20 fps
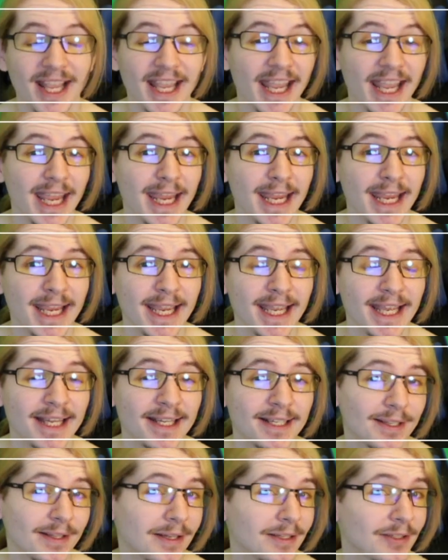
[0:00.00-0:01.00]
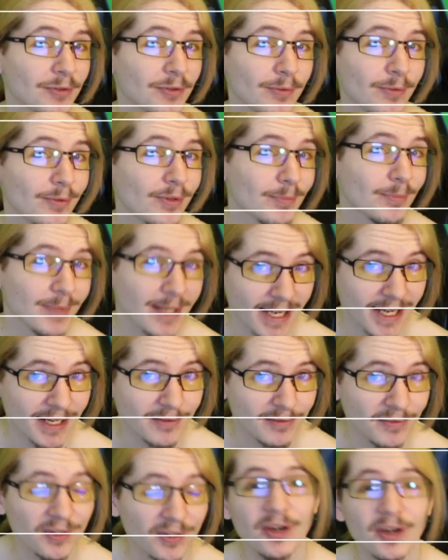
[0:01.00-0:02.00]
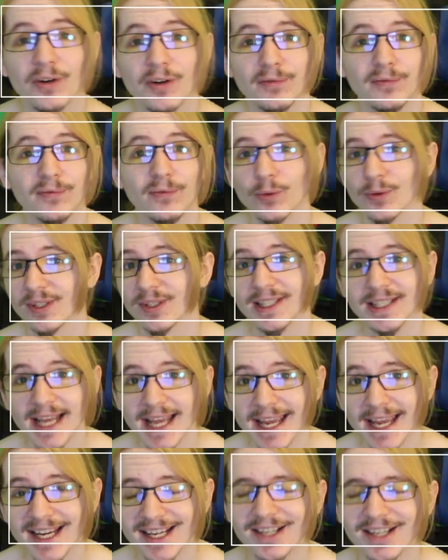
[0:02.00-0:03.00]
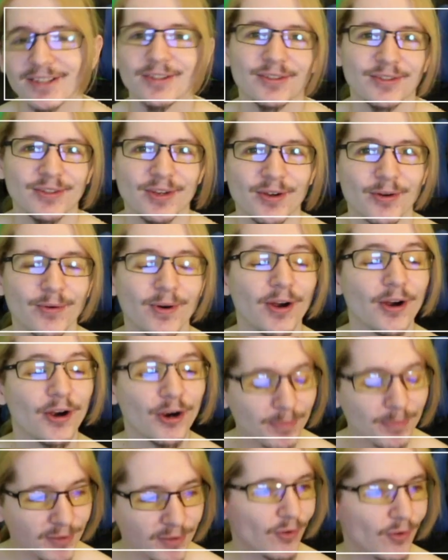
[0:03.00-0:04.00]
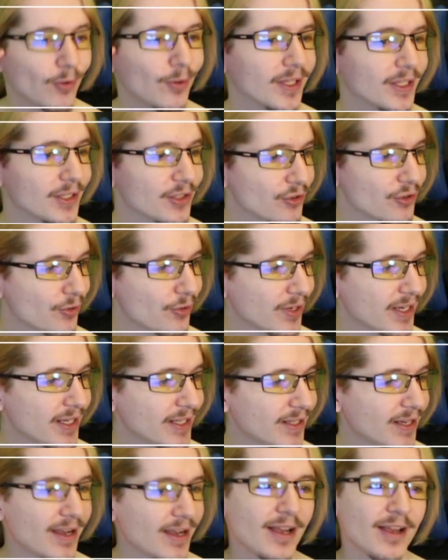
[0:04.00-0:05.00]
And that's all that we have for today. So, I hope you've all enjoyed.